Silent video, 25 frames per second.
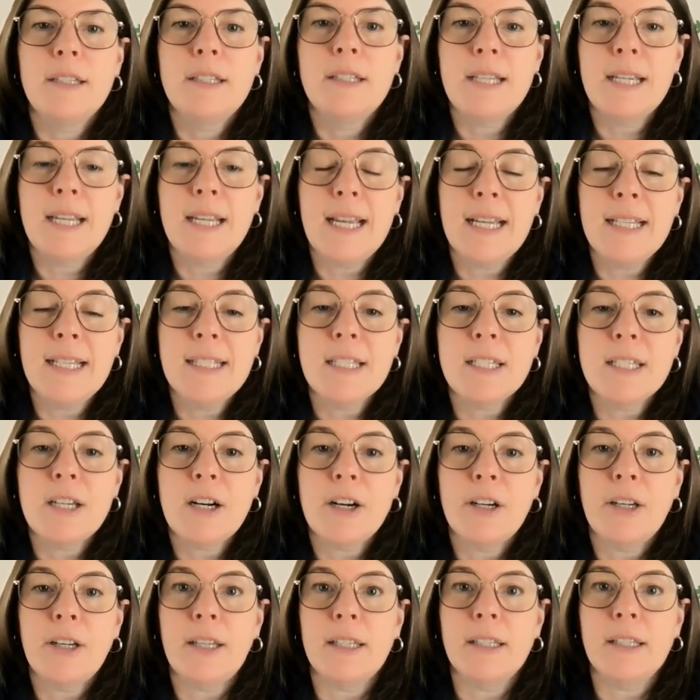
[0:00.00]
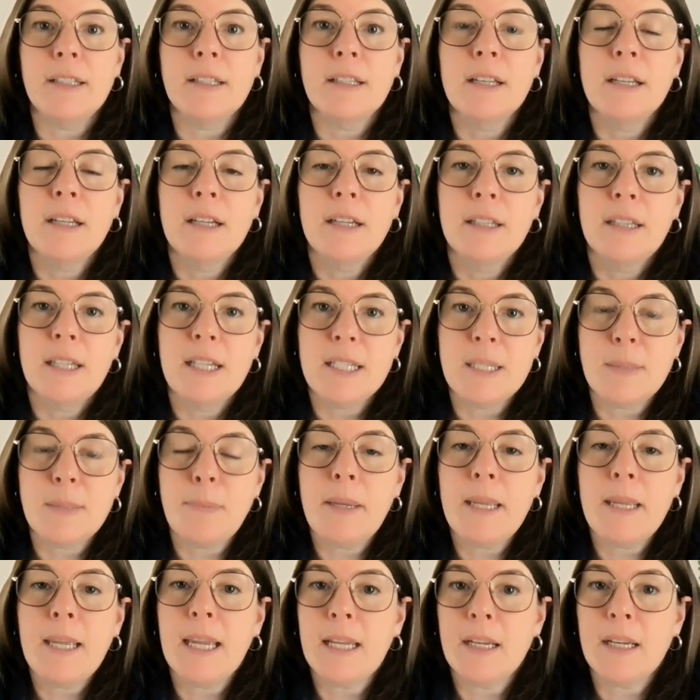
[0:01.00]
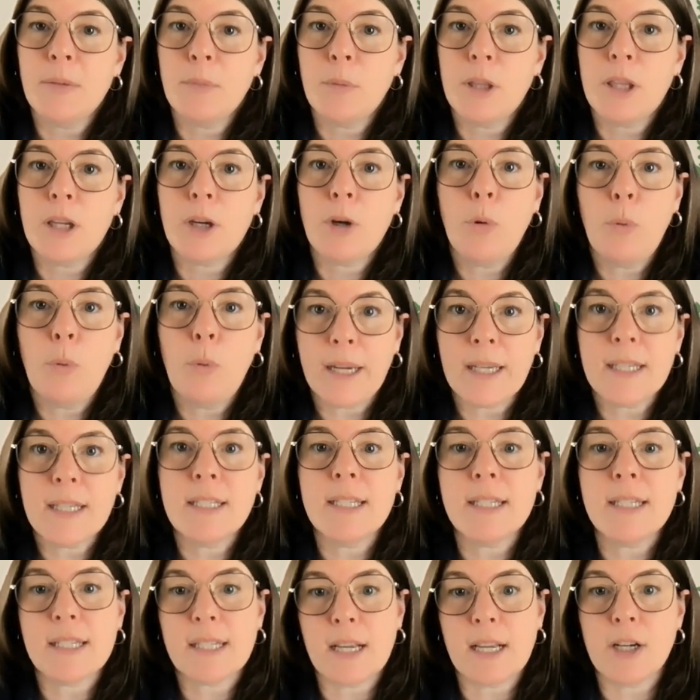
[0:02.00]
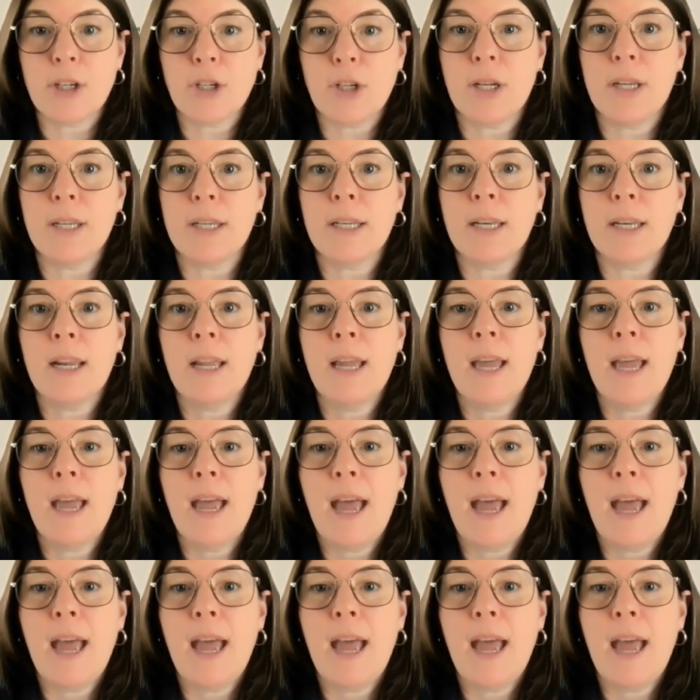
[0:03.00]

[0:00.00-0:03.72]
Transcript: To get started, let's begin with a quick discussion.